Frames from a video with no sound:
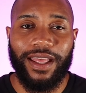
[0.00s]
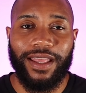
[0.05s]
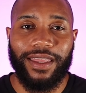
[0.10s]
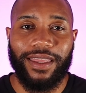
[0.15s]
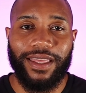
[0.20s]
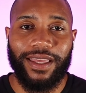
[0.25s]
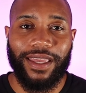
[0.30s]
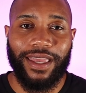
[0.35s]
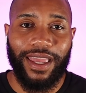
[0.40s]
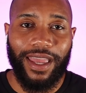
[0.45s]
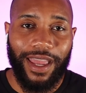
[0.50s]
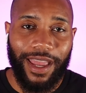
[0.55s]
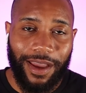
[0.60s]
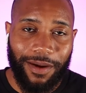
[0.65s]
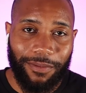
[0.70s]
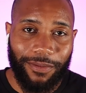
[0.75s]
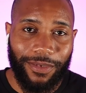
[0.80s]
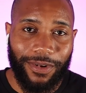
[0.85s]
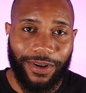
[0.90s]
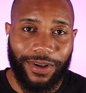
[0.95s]
The
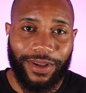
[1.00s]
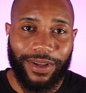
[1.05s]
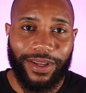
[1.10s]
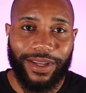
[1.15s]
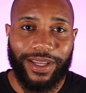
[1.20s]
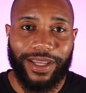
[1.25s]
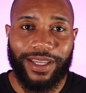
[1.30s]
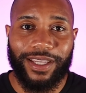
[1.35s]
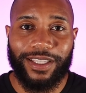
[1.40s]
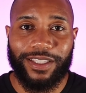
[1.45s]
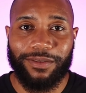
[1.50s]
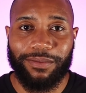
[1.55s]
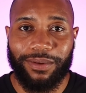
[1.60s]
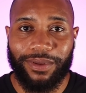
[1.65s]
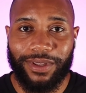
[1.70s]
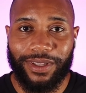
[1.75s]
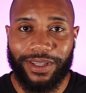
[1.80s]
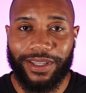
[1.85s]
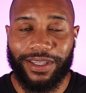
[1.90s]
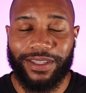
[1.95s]
camera is
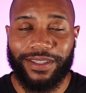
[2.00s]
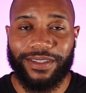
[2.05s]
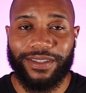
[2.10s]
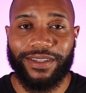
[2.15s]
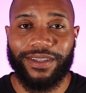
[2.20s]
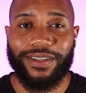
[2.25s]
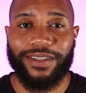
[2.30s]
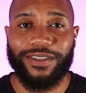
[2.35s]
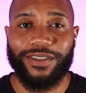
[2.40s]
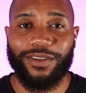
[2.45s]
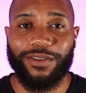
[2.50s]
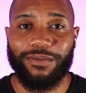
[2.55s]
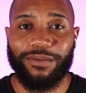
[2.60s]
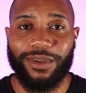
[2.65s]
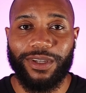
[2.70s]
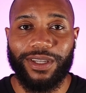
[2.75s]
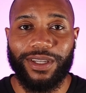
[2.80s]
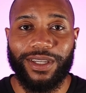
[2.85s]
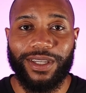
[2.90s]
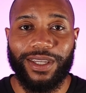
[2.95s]
placed to
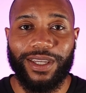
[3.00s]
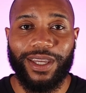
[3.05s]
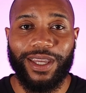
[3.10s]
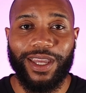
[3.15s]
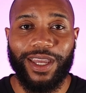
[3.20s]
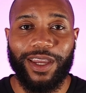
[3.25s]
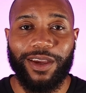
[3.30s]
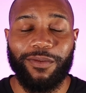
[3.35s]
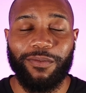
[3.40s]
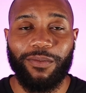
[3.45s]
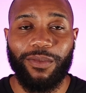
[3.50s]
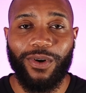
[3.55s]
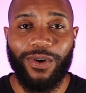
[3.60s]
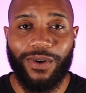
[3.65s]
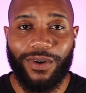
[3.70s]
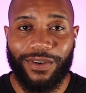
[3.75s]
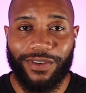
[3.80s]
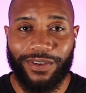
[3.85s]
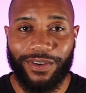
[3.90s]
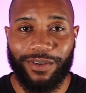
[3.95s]
be in
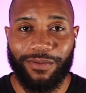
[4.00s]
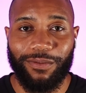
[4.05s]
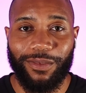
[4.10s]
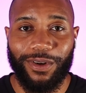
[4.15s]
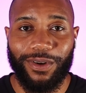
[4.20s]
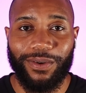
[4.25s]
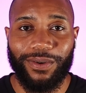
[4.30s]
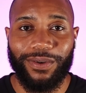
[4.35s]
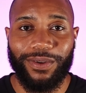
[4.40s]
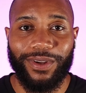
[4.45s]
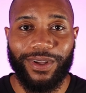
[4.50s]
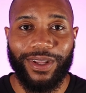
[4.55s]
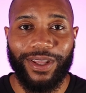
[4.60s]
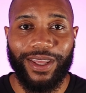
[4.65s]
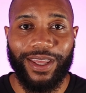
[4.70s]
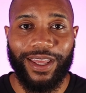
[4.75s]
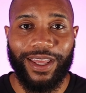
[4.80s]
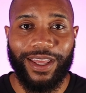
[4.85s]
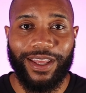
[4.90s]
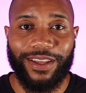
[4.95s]
portrait mode.
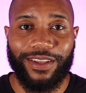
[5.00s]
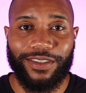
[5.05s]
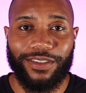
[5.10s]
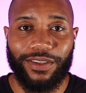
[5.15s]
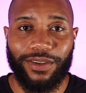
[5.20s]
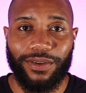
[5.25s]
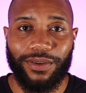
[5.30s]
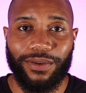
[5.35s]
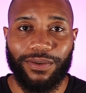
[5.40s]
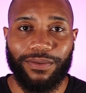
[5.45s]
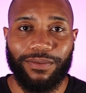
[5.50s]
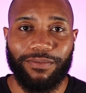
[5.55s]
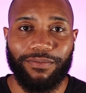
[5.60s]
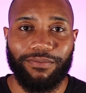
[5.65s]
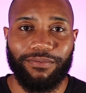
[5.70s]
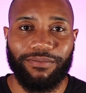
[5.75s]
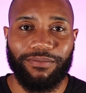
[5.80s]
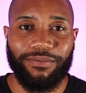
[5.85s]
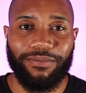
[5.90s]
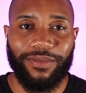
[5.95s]
So
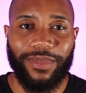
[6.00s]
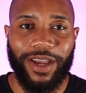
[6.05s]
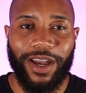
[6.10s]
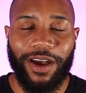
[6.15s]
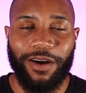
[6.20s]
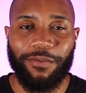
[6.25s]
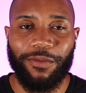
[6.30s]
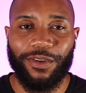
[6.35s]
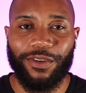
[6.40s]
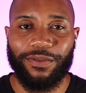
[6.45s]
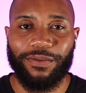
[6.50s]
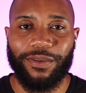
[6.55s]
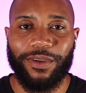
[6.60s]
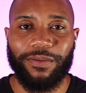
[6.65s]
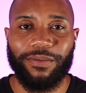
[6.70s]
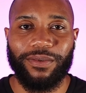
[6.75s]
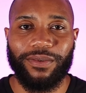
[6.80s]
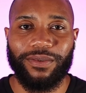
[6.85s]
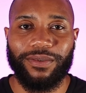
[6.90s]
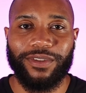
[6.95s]
how most
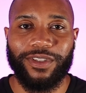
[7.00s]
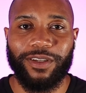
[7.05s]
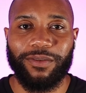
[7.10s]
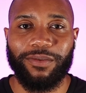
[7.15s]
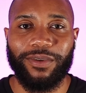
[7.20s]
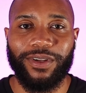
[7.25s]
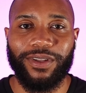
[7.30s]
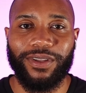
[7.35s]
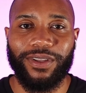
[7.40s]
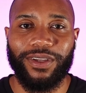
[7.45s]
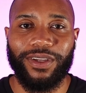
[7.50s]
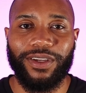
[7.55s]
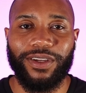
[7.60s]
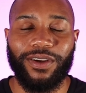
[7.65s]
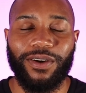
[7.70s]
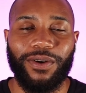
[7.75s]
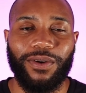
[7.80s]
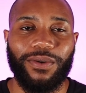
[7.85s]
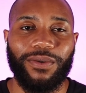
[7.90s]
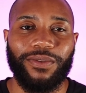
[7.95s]
people typically
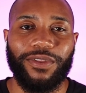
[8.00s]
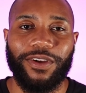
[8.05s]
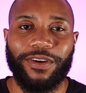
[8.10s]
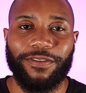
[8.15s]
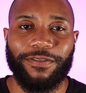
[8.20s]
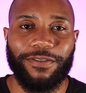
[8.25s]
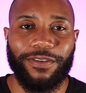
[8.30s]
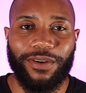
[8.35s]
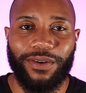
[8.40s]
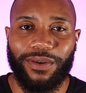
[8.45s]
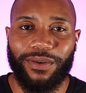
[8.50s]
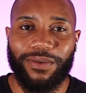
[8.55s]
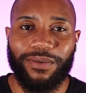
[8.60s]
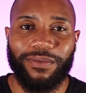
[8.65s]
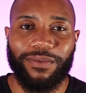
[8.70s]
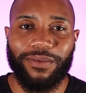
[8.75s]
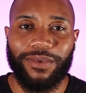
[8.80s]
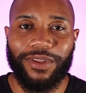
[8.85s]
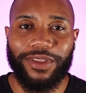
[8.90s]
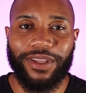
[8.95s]
hold their
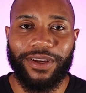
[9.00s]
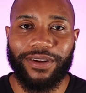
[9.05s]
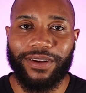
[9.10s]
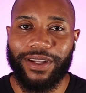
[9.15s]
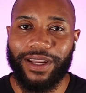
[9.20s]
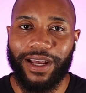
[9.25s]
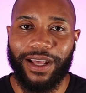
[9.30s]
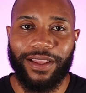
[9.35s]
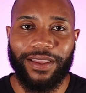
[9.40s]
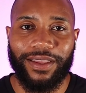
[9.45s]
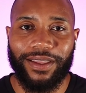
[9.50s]
phone when they're not